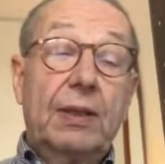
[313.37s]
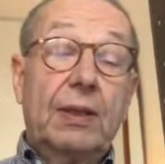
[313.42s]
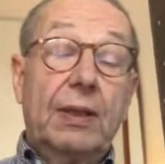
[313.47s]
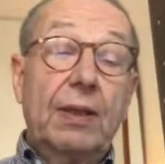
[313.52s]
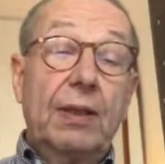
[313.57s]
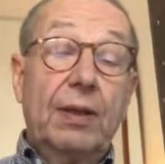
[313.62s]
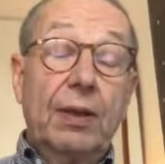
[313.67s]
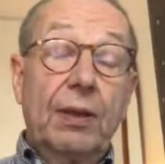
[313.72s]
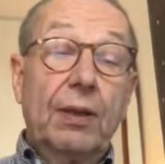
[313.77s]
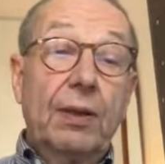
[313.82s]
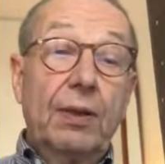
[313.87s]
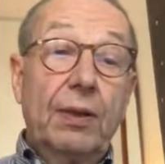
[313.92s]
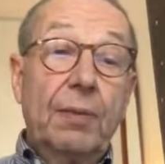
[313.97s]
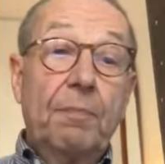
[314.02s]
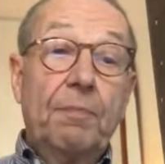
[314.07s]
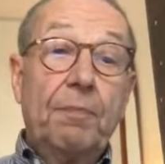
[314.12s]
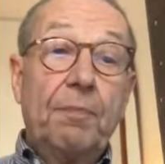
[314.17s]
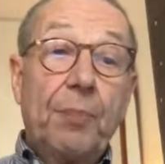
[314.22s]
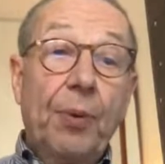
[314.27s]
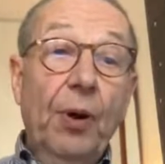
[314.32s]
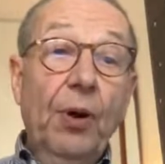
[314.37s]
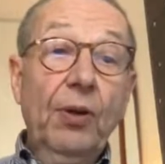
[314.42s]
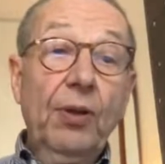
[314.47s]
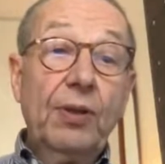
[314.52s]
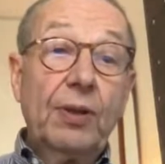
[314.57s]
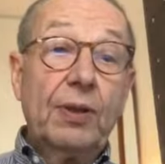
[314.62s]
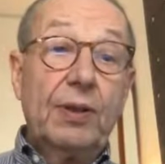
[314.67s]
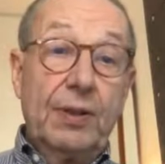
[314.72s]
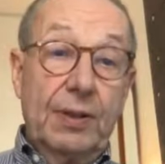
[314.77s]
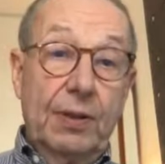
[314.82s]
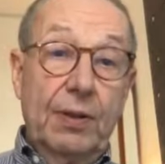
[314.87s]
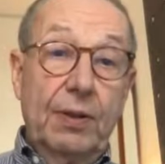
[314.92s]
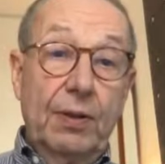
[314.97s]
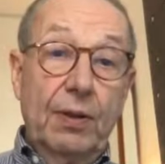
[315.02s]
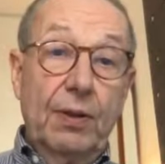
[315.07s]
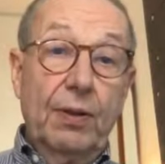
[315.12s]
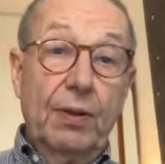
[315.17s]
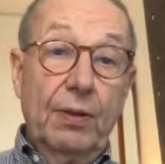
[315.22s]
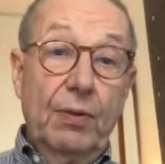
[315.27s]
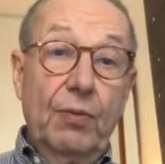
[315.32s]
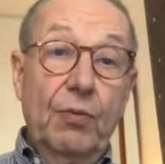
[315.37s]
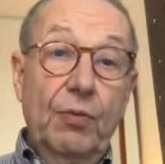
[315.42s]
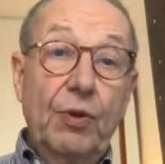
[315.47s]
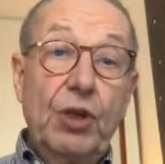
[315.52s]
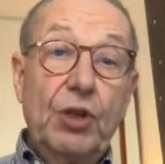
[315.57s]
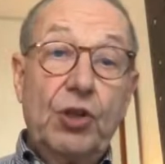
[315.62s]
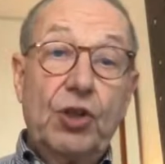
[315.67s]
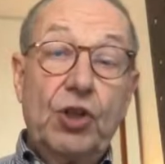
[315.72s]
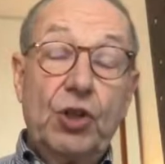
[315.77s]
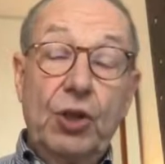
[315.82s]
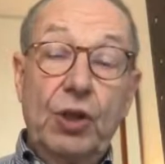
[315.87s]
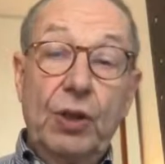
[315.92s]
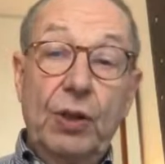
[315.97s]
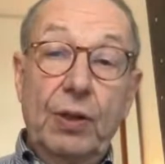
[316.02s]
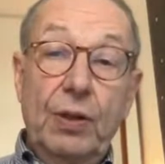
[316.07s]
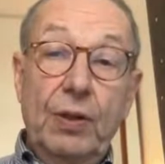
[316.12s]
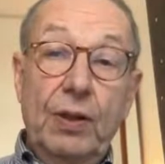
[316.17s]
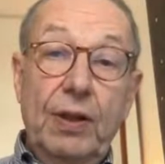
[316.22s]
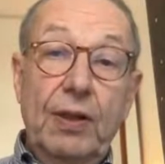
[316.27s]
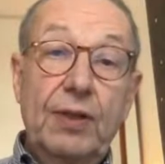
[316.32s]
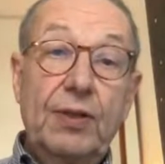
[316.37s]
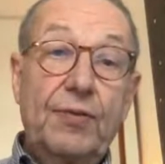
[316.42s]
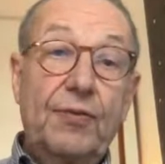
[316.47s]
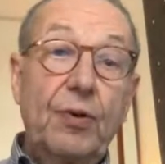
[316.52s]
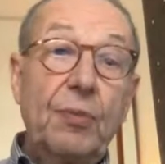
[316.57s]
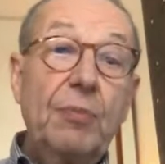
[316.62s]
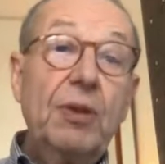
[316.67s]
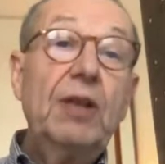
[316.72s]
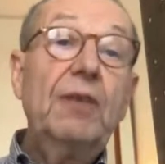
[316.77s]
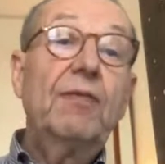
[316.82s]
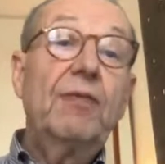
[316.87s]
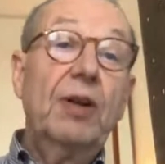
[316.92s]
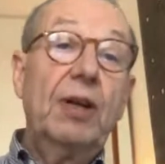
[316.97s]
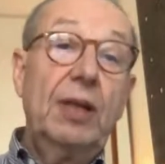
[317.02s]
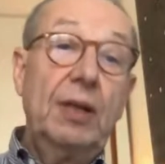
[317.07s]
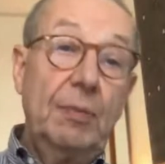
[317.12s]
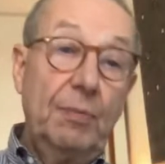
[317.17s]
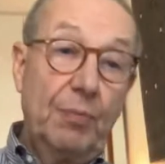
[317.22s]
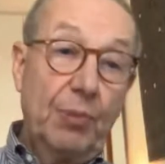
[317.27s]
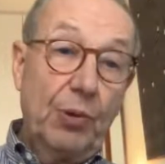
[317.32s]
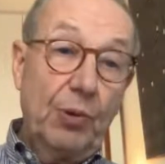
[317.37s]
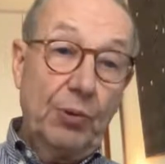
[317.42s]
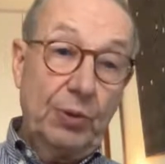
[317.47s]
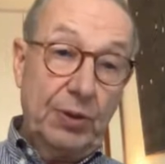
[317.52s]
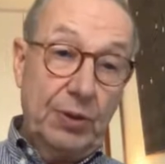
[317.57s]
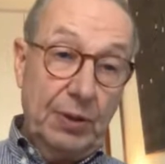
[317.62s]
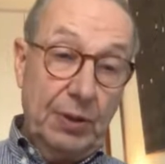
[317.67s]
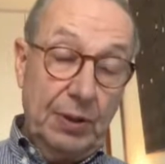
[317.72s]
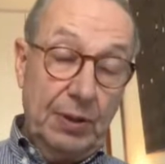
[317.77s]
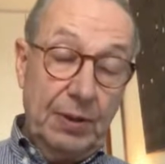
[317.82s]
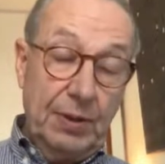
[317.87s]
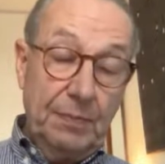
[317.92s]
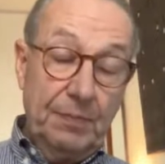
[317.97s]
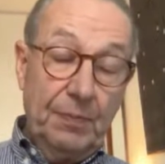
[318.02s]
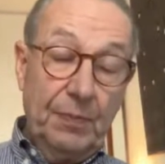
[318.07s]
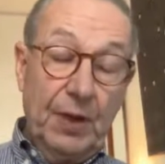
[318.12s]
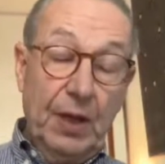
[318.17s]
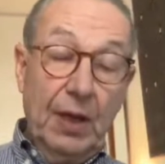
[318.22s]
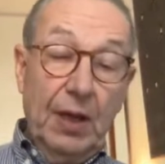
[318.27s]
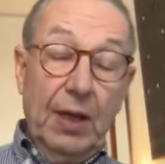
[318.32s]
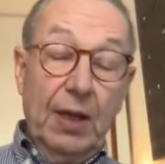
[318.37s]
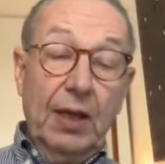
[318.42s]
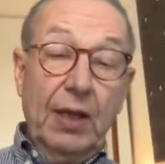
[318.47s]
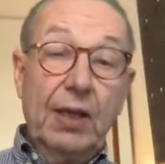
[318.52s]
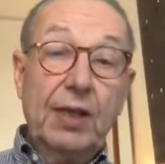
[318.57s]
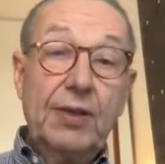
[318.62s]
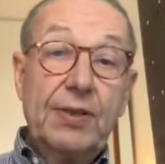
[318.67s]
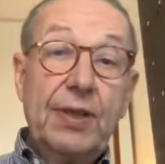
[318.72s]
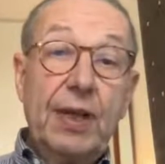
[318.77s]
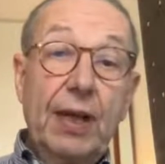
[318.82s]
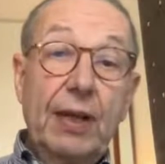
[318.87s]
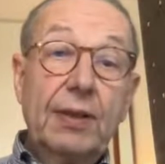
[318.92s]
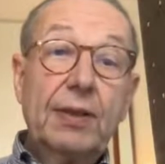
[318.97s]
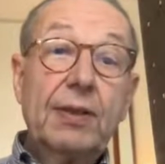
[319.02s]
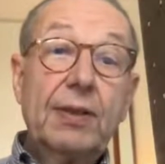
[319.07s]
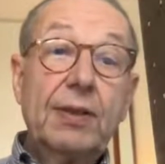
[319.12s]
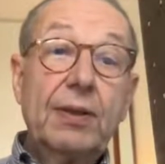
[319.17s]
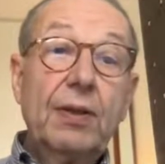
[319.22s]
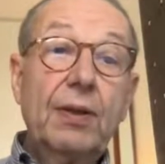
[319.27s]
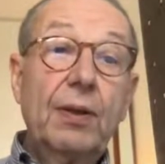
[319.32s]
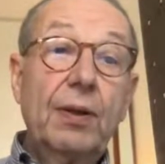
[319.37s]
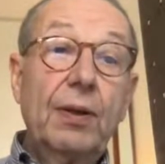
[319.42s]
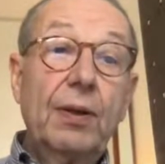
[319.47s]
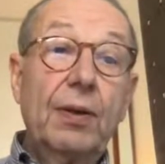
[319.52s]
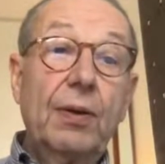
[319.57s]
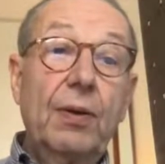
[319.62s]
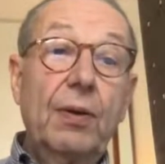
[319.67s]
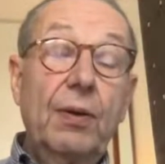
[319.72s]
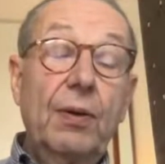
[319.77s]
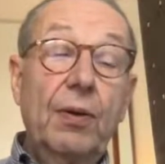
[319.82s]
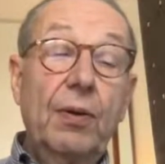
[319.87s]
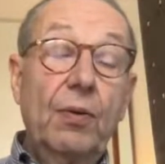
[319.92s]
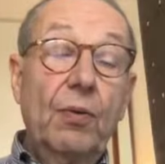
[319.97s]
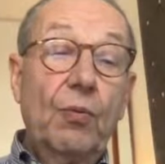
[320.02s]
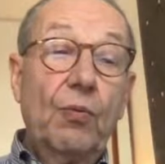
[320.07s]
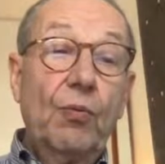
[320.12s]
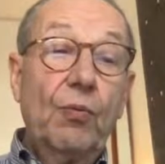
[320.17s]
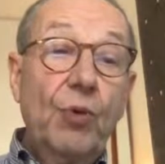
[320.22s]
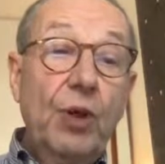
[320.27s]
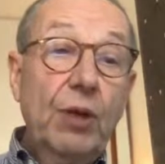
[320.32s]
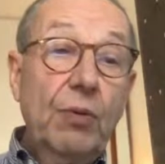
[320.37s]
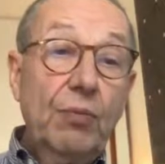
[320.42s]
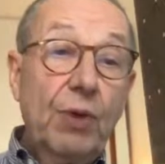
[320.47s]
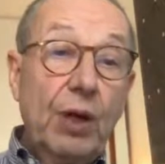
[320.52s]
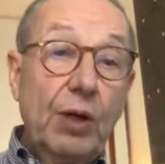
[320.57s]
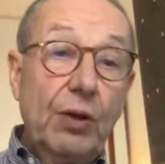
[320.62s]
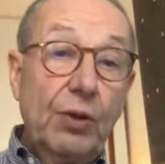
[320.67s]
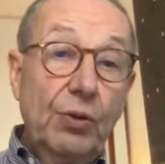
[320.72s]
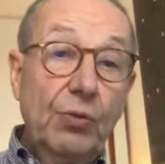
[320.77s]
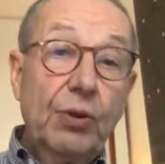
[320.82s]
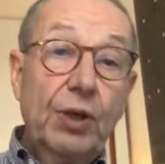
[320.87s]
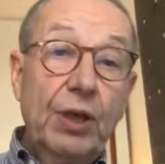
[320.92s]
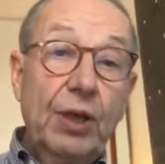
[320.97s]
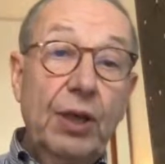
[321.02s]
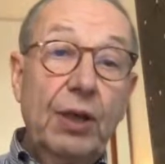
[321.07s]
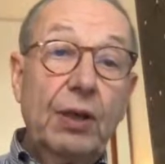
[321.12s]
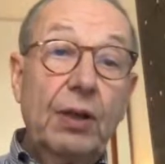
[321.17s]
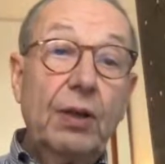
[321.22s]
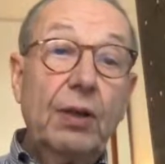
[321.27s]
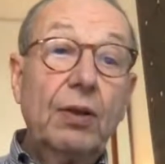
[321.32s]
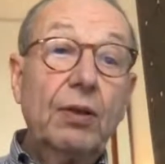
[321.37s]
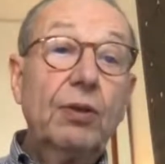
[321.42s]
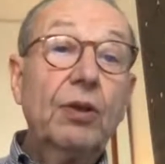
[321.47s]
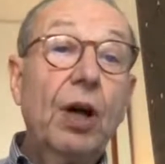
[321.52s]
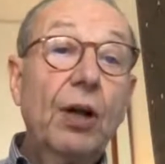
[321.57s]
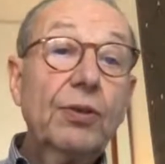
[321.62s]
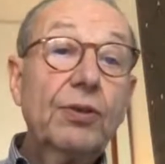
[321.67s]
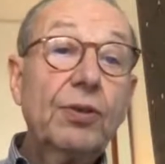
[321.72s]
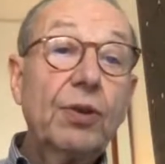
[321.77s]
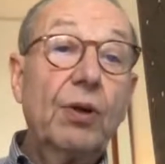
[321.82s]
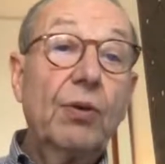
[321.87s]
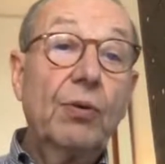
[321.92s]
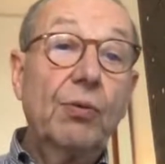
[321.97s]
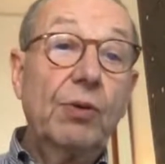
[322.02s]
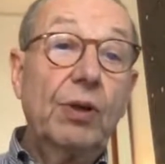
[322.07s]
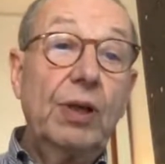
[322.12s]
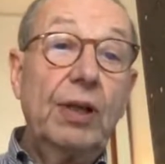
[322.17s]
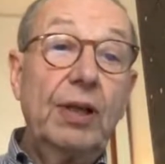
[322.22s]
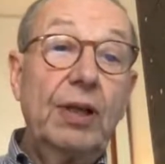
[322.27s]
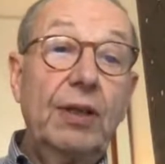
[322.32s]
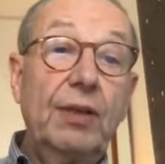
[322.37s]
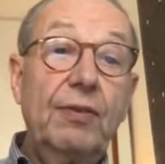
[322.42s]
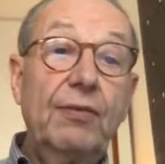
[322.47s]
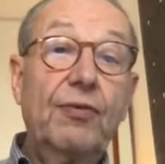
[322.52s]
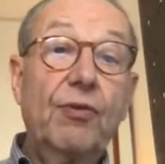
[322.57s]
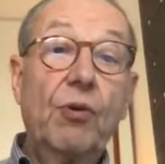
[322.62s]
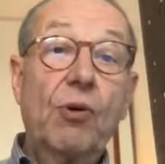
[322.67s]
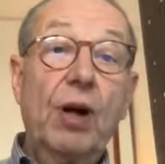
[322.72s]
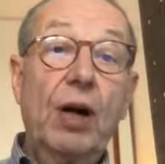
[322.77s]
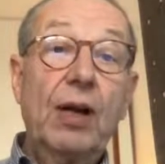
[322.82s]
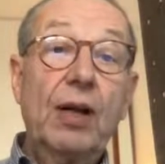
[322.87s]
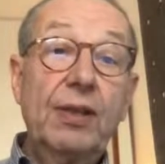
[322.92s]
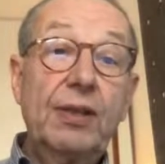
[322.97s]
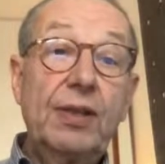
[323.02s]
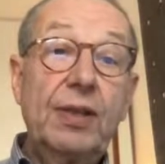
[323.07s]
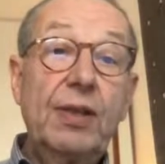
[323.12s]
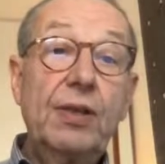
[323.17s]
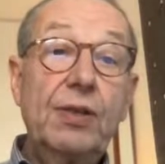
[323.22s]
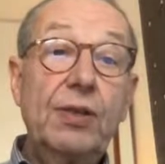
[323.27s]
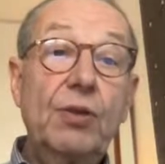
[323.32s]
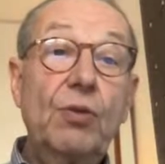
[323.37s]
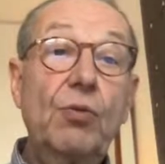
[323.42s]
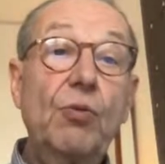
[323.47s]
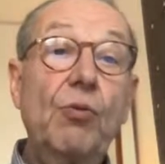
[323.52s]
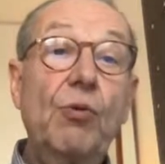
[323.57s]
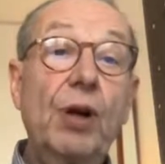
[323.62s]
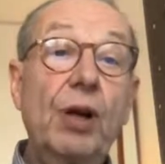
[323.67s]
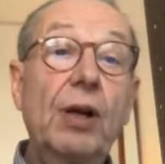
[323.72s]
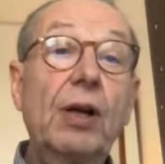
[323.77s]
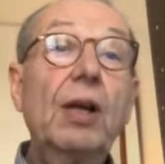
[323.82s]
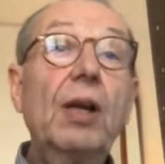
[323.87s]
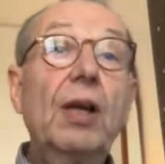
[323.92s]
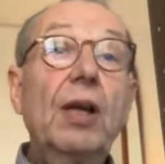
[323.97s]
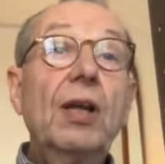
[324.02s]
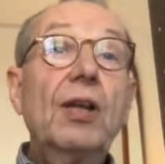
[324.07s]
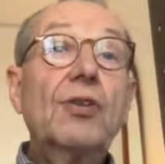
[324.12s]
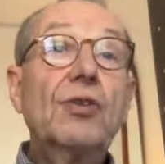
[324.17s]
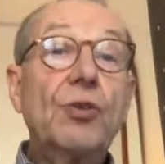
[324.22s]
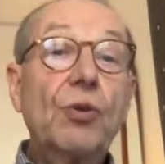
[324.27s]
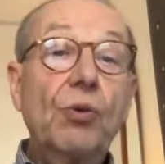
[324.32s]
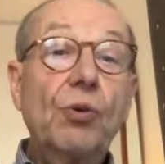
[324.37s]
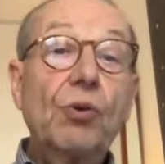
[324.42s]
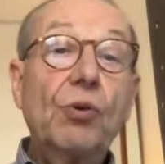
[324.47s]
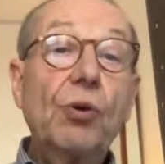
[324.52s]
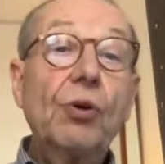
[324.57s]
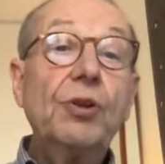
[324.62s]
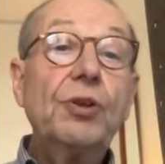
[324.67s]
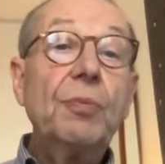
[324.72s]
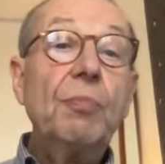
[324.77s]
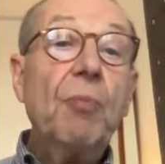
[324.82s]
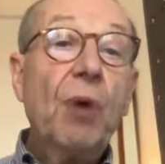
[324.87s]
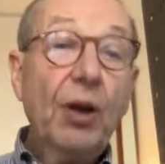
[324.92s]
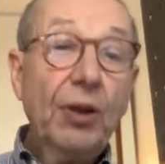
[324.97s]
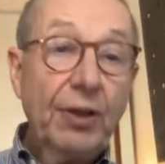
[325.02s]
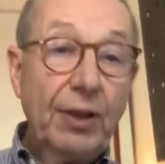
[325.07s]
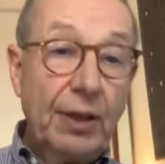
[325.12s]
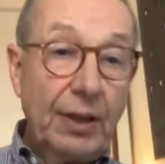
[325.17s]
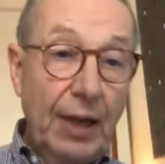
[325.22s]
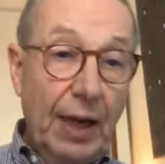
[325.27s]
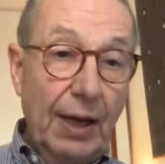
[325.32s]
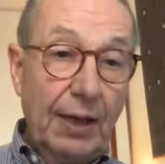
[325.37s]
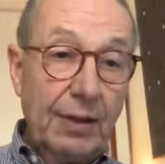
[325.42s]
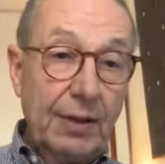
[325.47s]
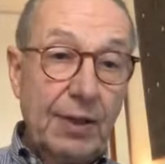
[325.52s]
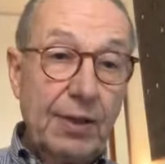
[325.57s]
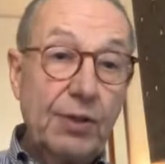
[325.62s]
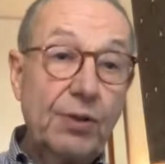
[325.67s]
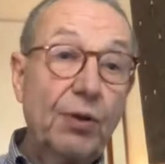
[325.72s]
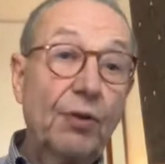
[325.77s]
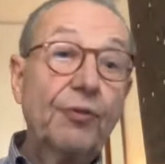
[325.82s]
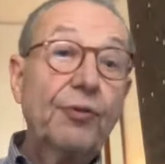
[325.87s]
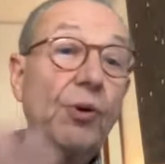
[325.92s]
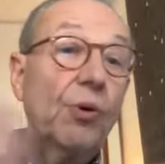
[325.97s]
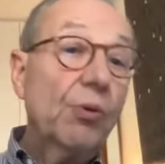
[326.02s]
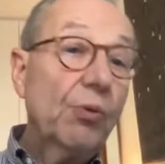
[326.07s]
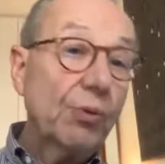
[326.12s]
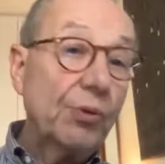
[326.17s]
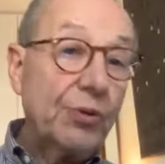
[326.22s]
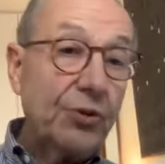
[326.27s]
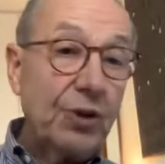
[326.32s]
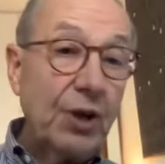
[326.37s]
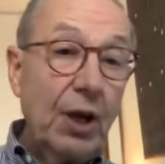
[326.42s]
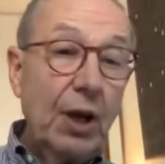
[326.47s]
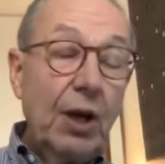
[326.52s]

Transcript: the point which is for me very important is that we were looking not only for artists who were so-called modern artists. Of course,